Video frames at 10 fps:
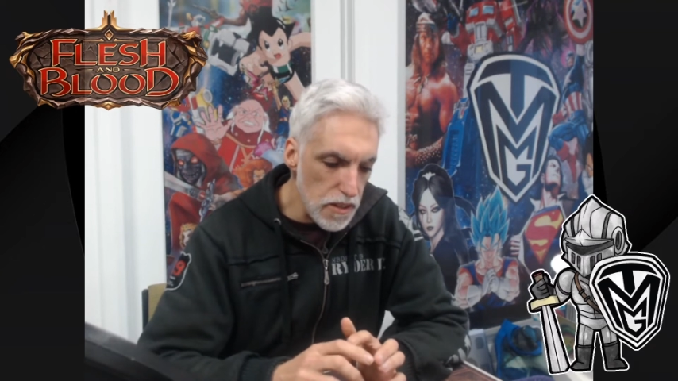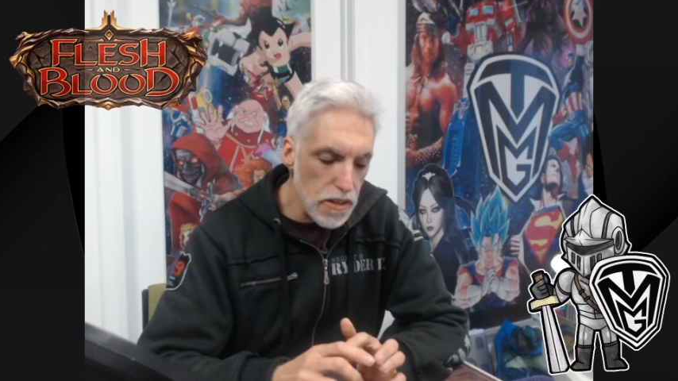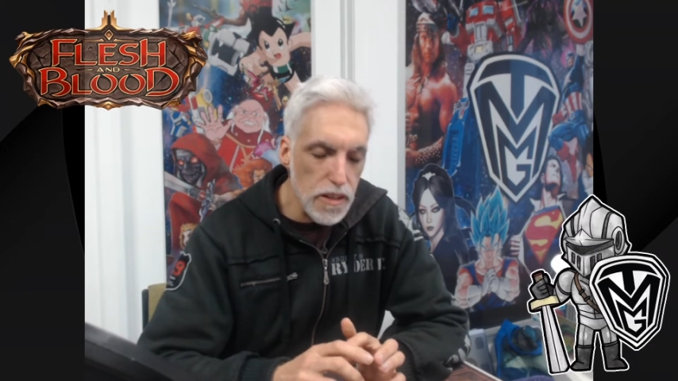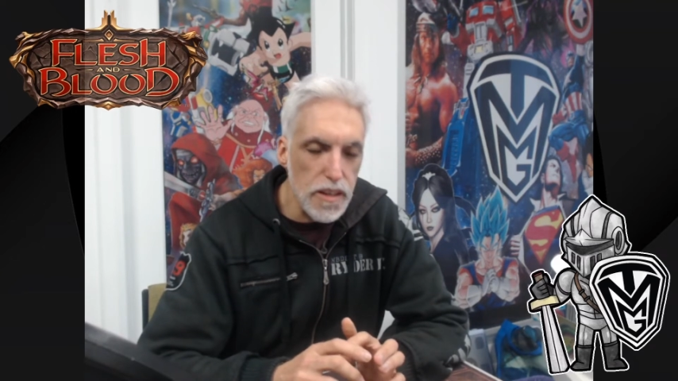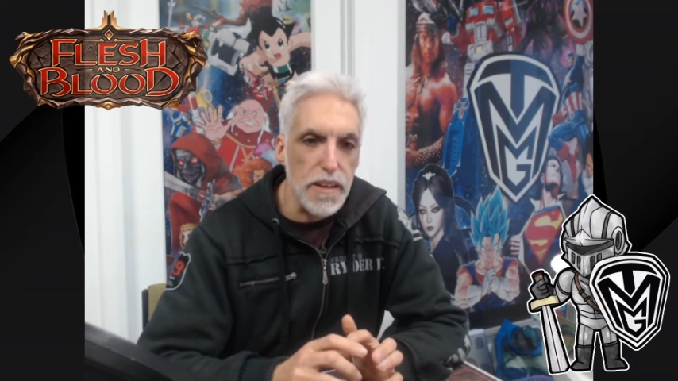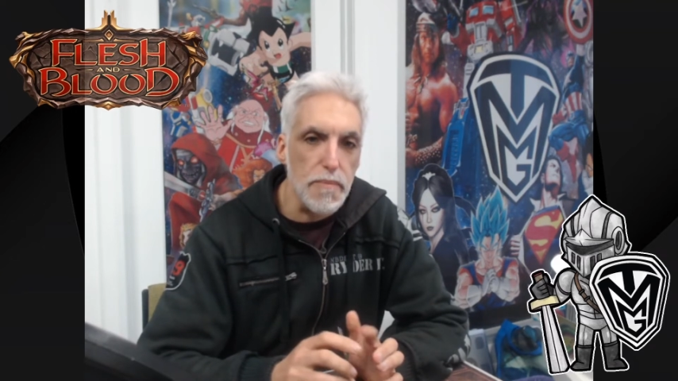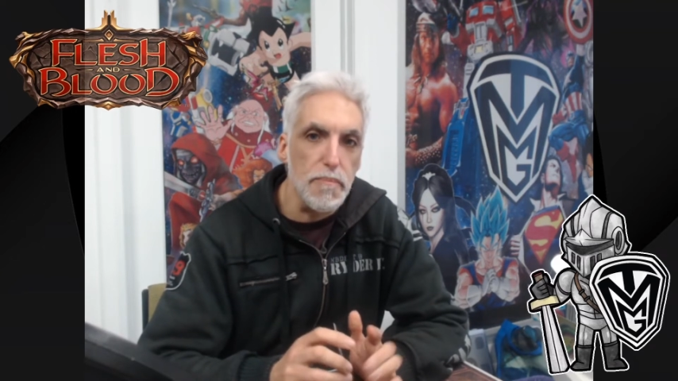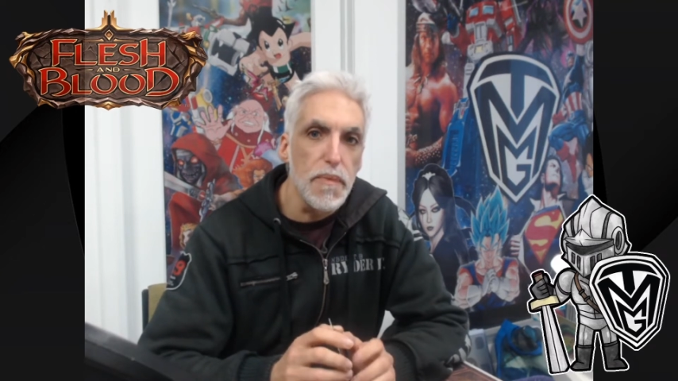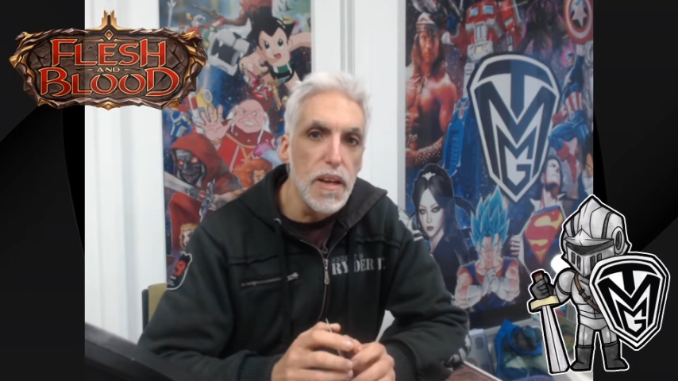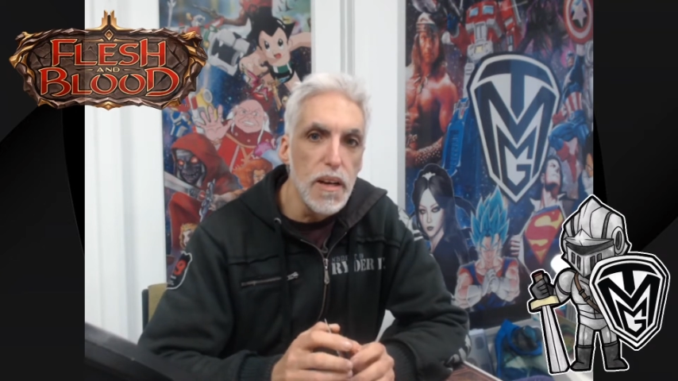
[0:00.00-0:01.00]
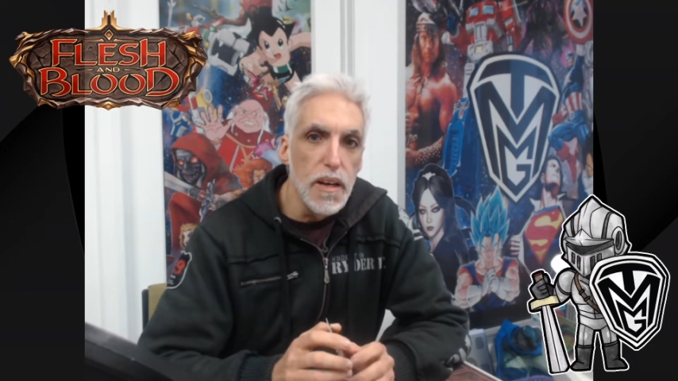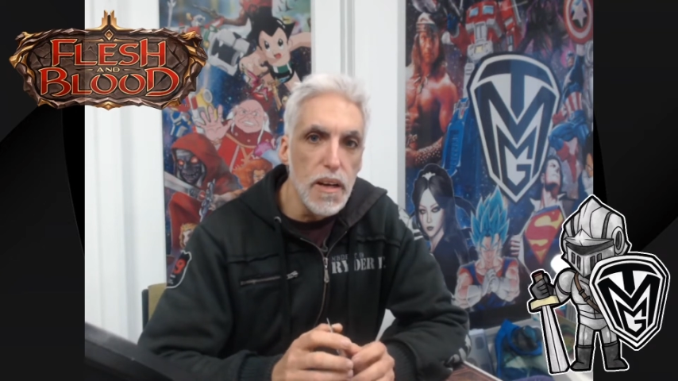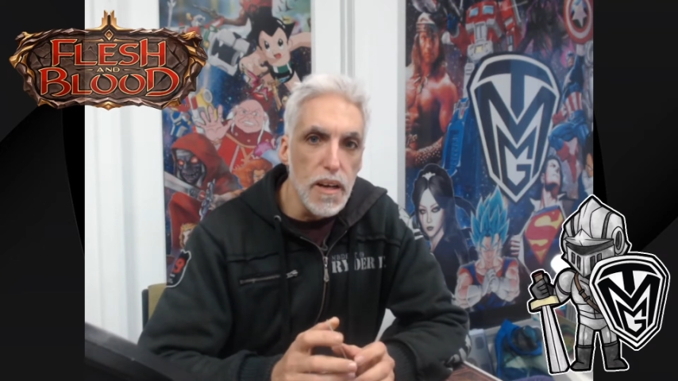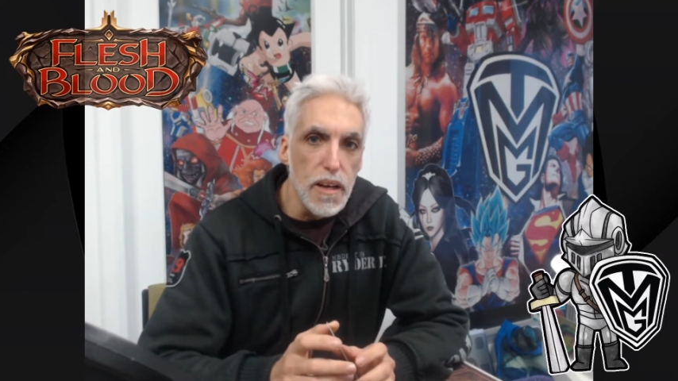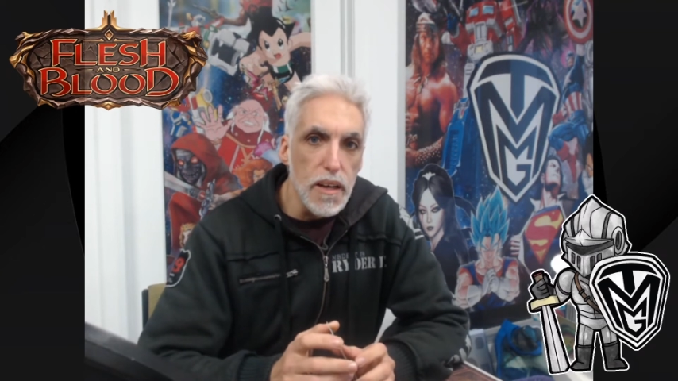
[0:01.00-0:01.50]
All right.
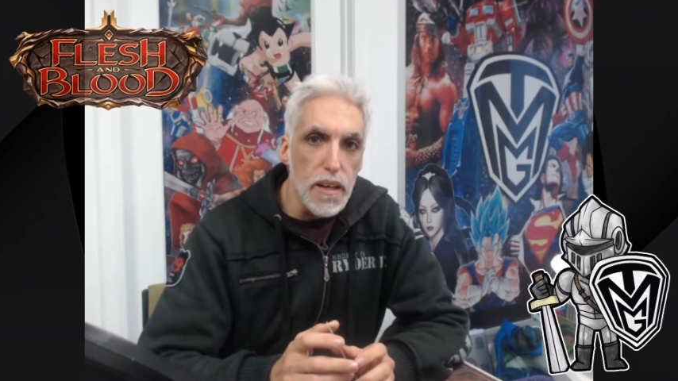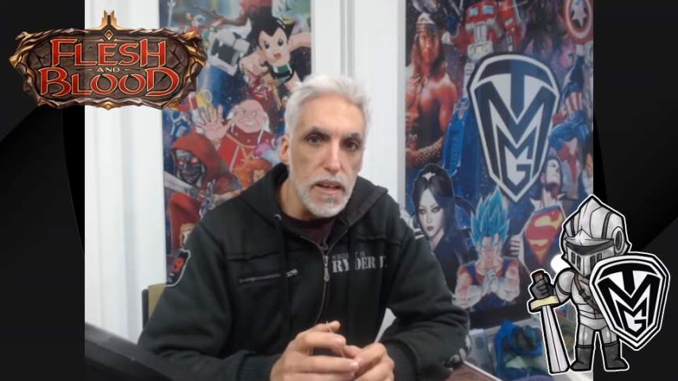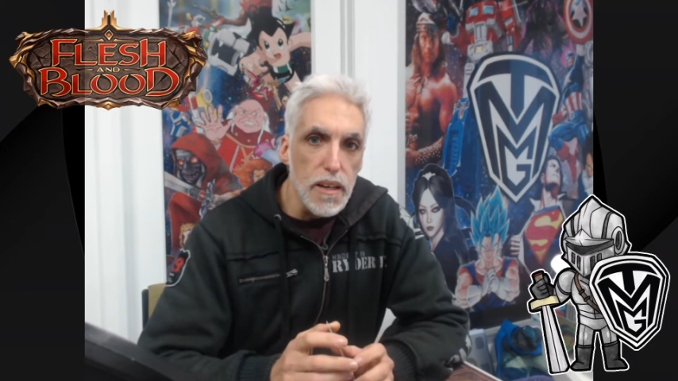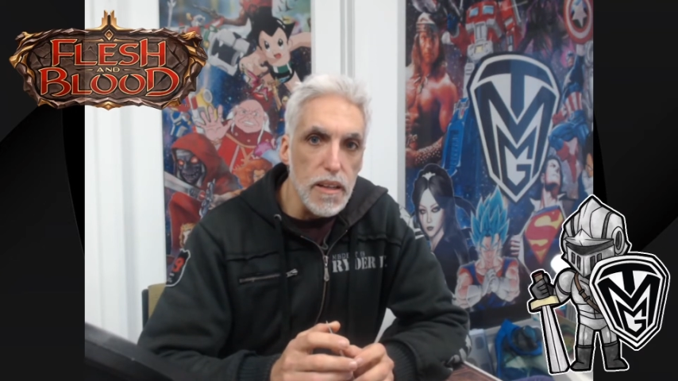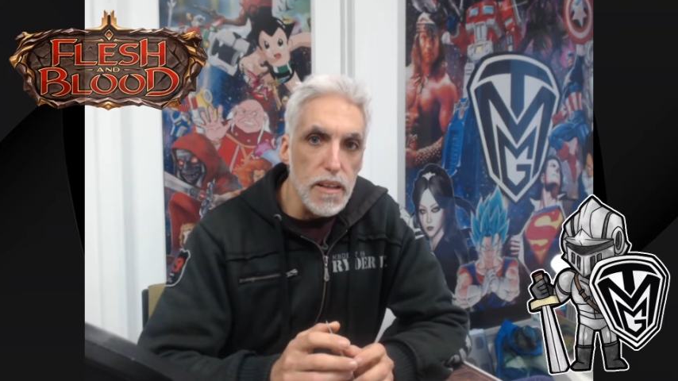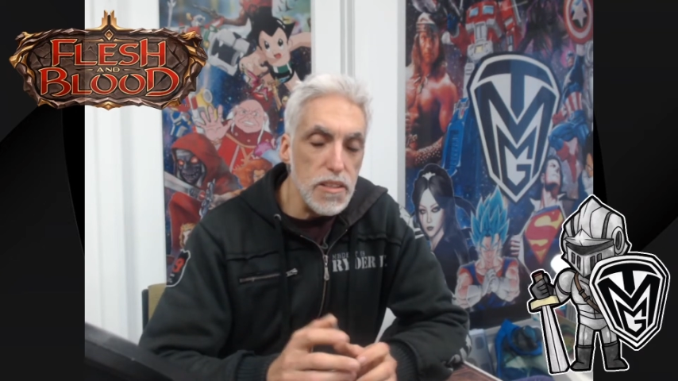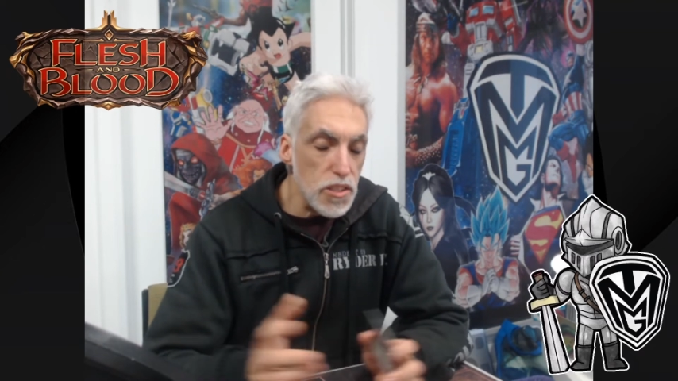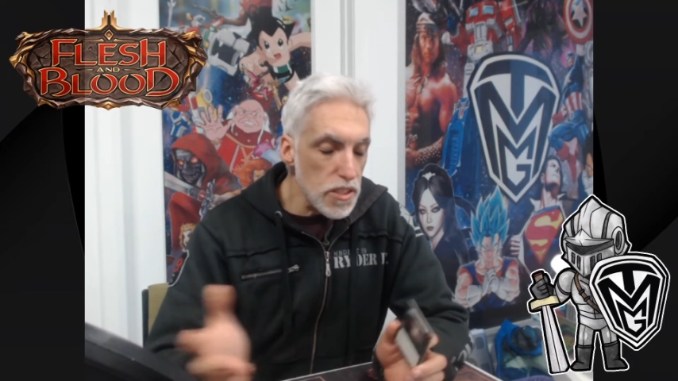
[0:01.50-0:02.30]
Let's